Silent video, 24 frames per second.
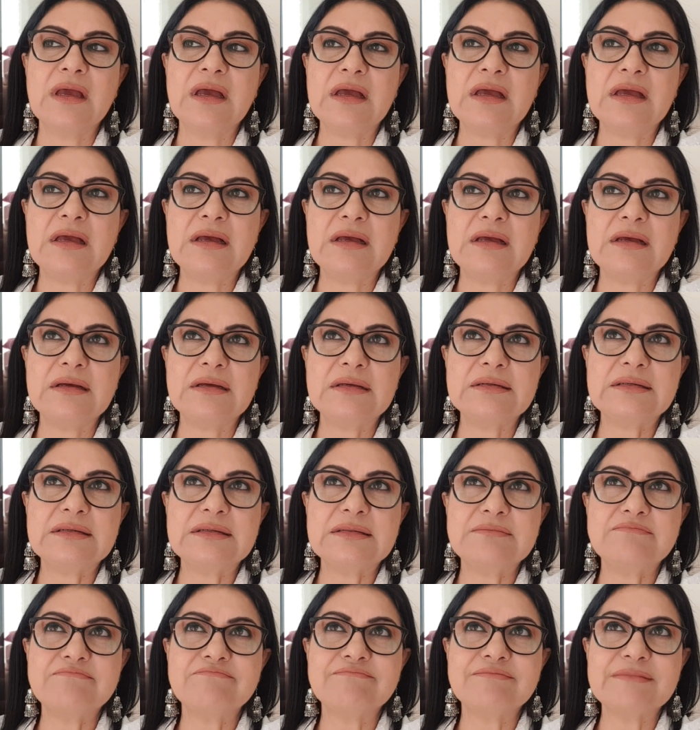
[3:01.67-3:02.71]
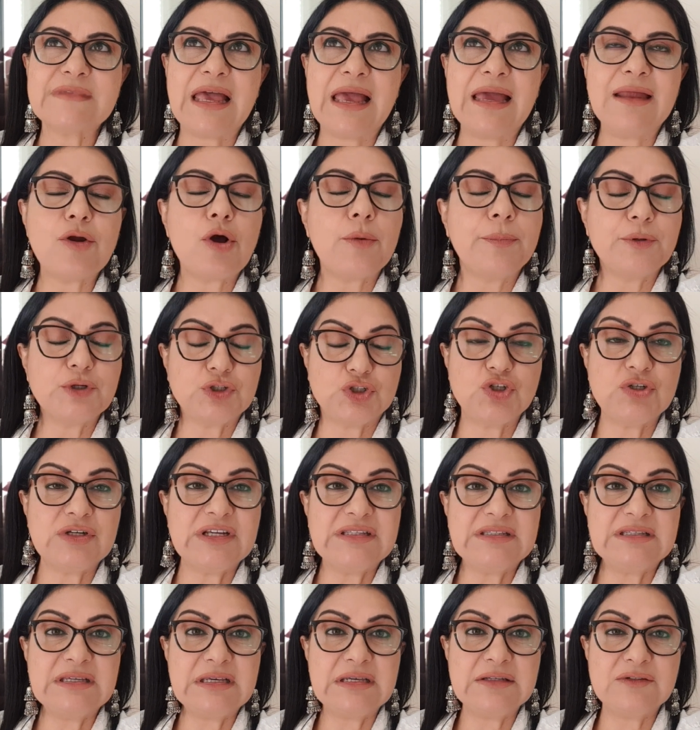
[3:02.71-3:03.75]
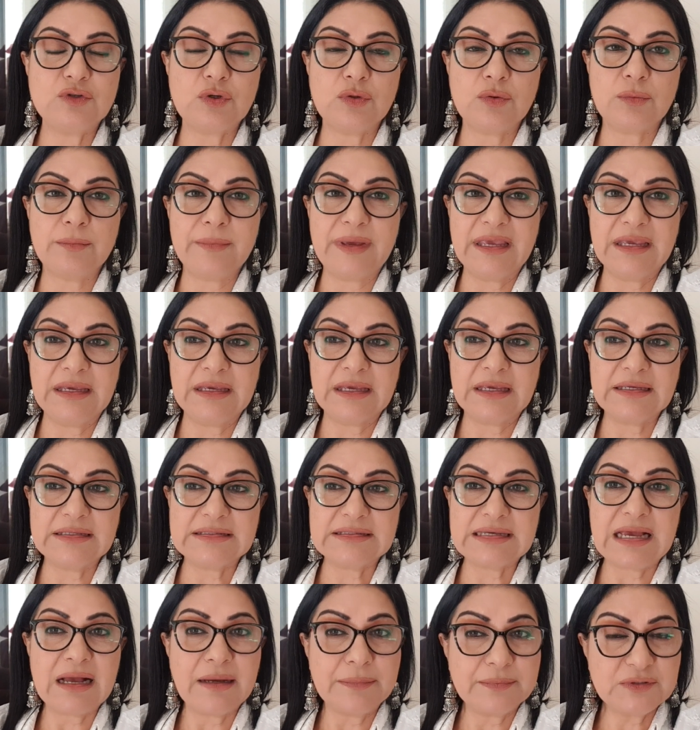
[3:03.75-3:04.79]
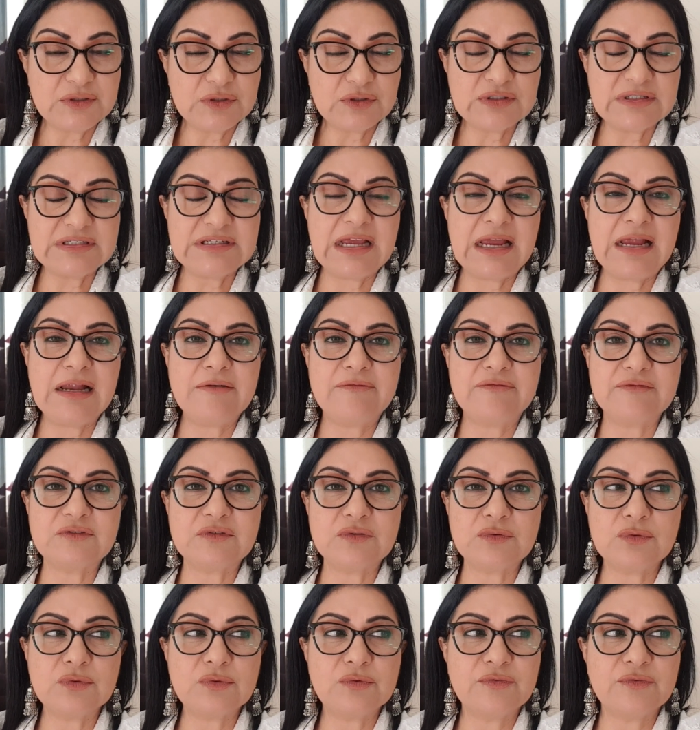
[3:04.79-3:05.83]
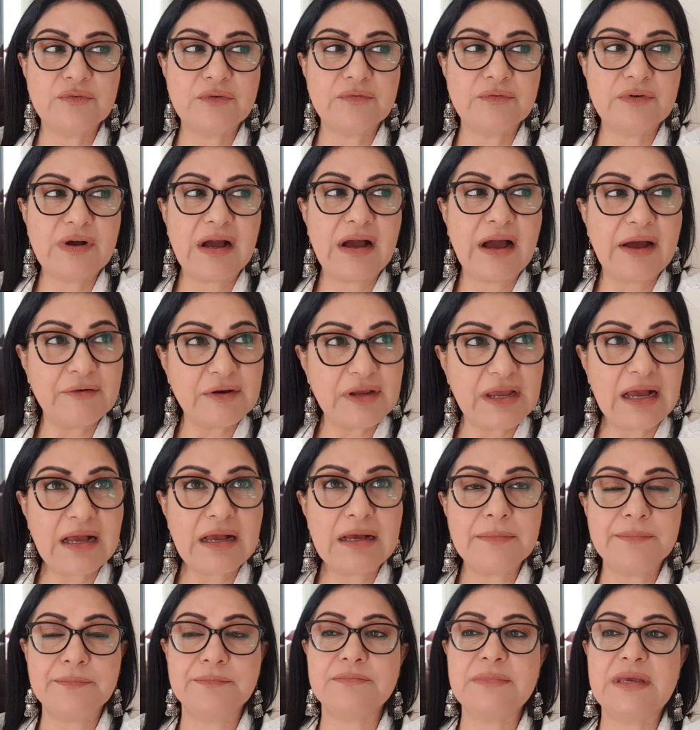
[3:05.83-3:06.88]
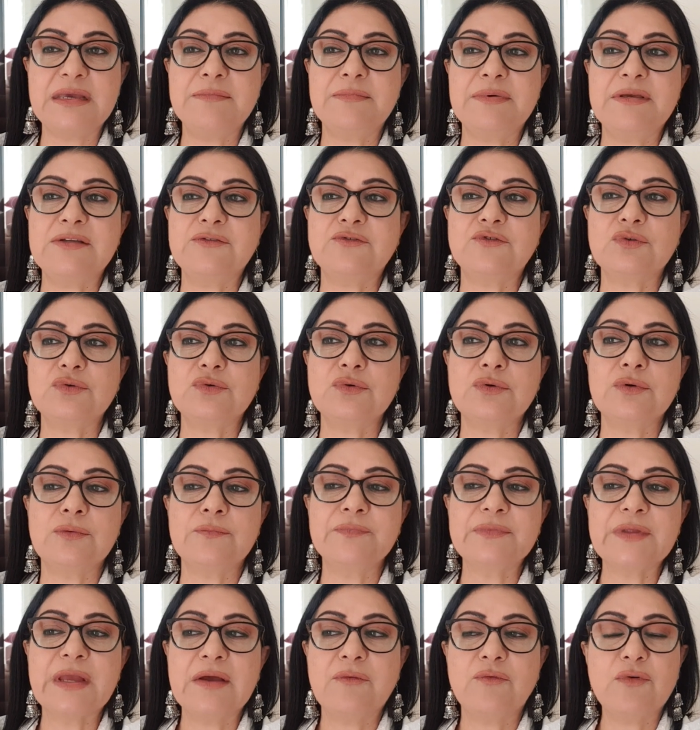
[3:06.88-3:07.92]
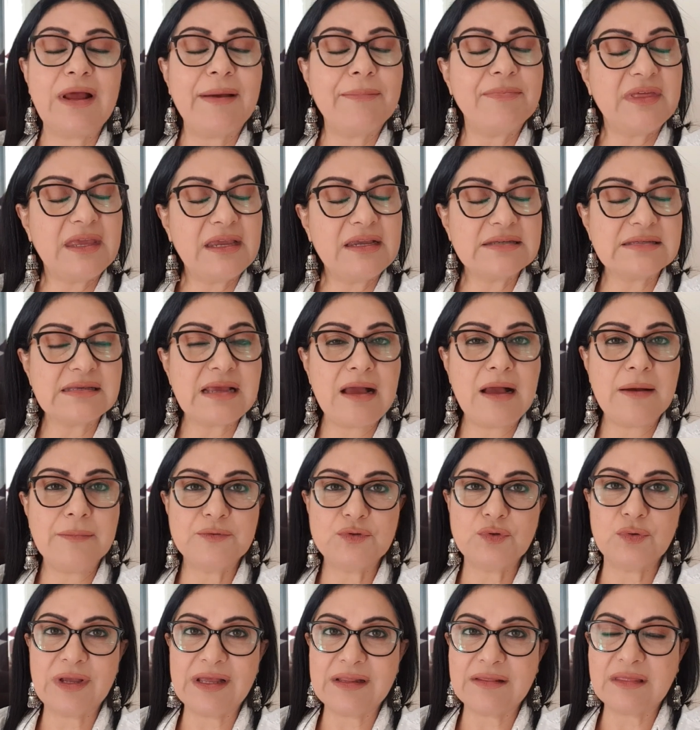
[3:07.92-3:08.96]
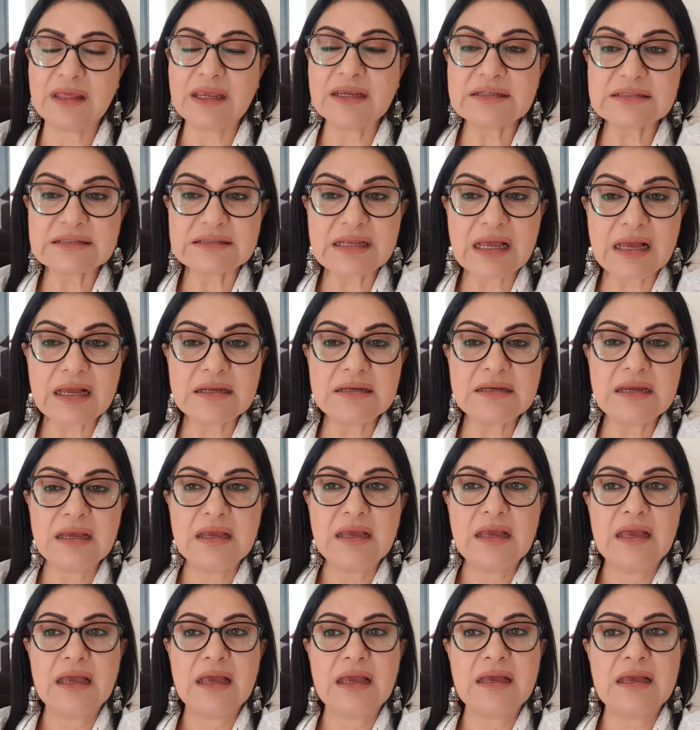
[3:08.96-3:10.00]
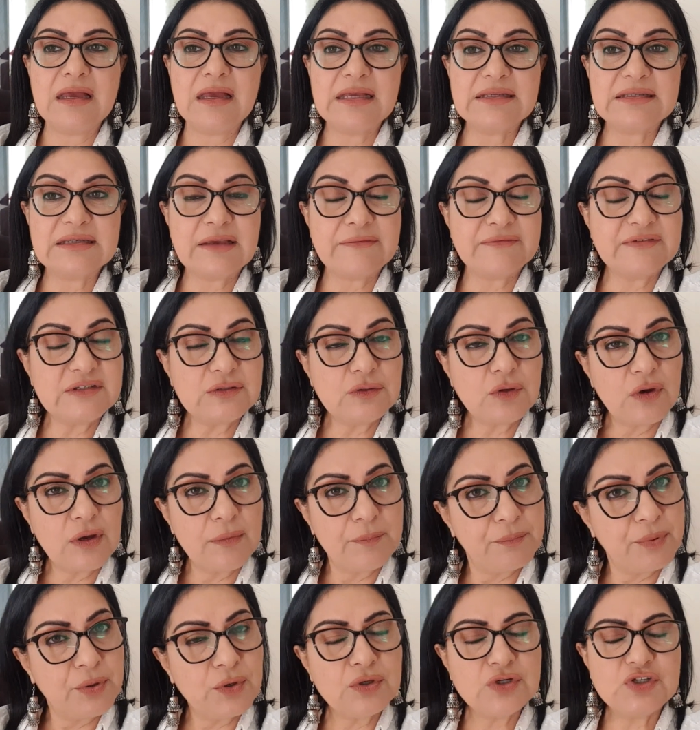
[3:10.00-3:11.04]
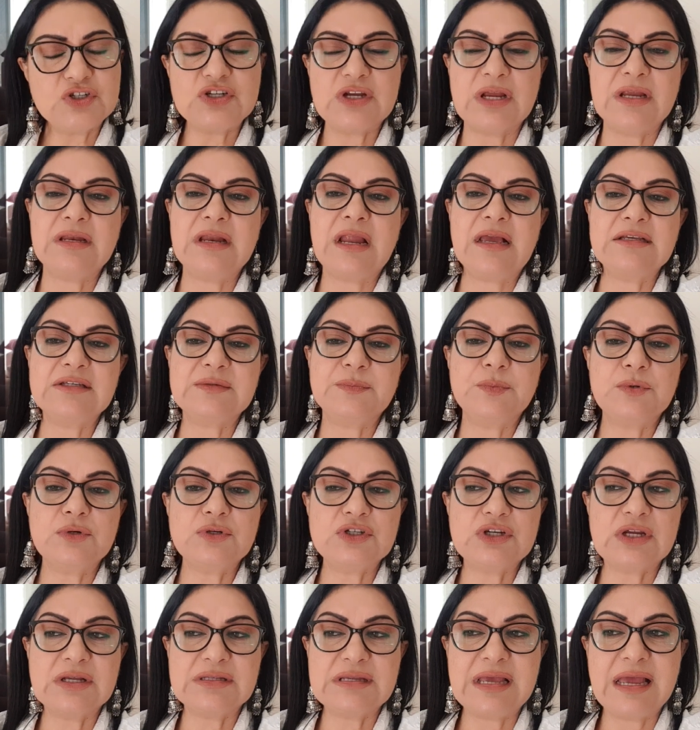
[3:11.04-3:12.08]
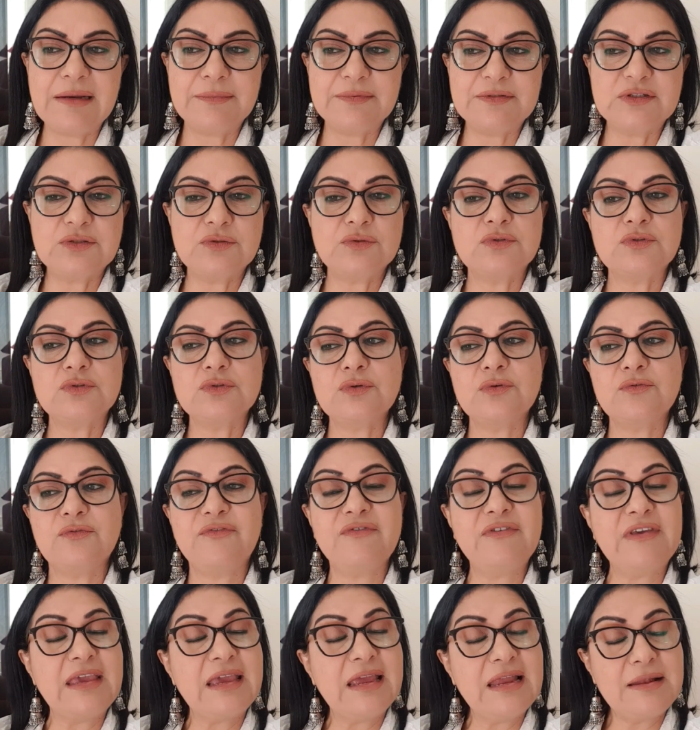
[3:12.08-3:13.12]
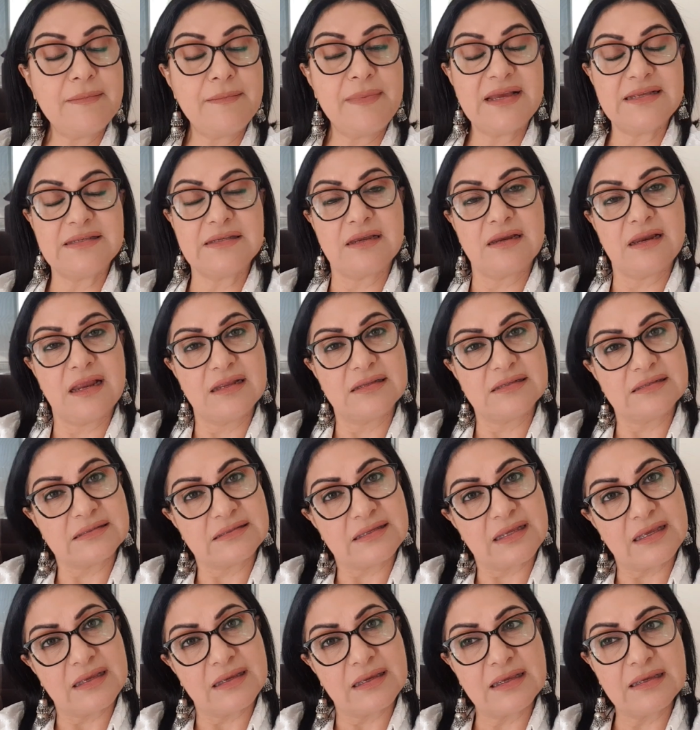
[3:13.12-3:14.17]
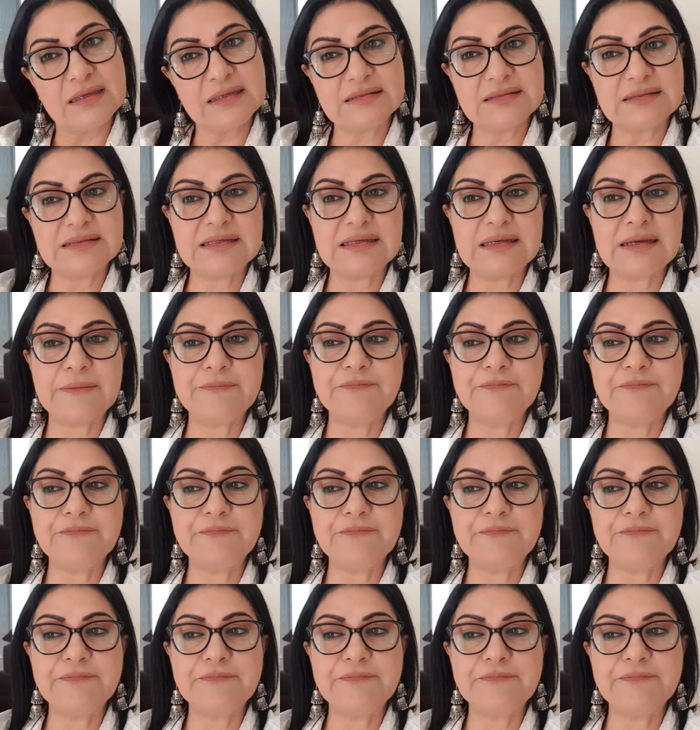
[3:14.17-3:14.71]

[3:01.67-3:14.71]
an opportunity to make it up to yourself, to hurry up, maybe to wrap things up, to get things done. It gives you a push, a nice push. It helps you to feel better. It